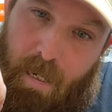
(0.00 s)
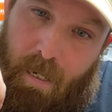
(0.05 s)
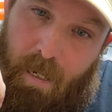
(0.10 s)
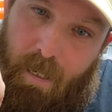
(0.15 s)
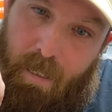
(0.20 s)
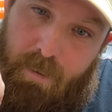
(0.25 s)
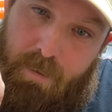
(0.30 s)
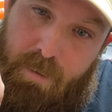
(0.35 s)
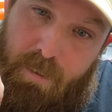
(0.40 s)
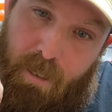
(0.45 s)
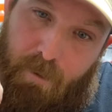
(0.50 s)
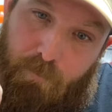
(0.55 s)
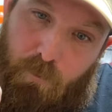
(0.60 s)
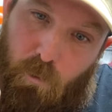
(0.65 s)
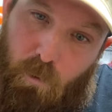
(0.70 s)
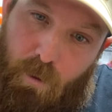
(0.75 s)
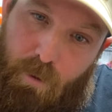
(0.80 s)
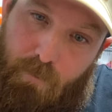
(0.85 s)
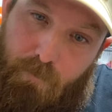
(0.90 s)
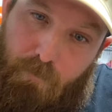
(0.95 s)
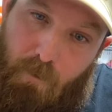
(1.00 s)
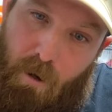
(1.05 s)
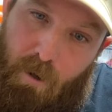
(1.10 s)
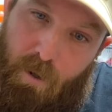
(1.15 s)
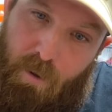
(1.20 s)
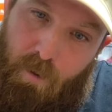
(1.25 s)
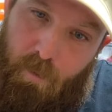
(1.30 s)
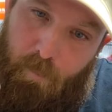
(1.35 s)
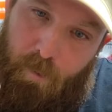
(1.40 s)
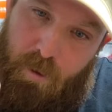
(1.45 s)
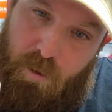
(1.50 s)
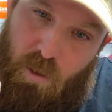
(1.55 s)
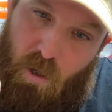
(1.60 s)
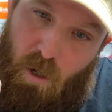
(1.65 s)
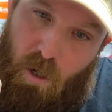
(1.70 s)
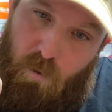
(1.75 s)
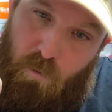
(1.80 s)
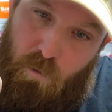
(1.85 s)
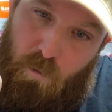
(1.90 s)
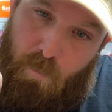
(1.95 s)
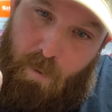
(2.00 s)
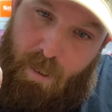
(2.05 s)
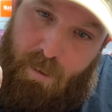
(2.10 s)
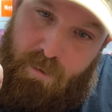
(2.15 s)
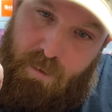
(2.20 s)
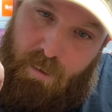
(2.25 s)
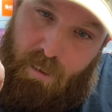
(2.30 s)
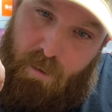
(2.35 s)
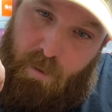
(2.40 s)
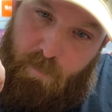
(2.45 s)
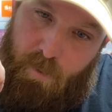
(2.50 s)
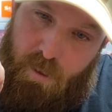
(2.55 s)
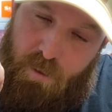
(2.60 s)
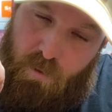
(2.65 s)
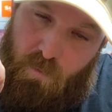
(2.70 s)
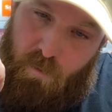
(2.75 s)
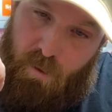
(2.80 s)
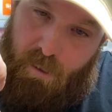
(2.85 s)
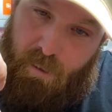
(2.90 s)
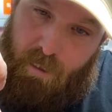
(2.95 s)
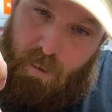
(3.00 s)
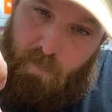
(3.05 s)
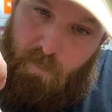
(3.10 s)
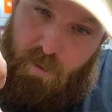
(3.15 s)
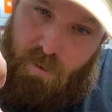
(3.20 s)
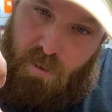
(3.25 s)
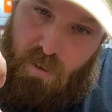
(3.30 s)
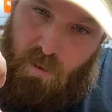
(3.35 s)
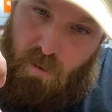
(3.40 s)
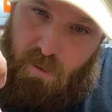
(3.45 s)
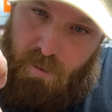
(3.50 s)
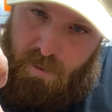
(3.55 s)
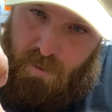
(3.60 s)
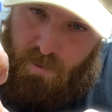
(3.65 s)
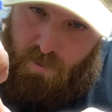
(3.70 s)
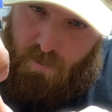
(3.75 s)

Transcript: stuff all at the front, and then I want to tie it all back together because I want to keep this nice and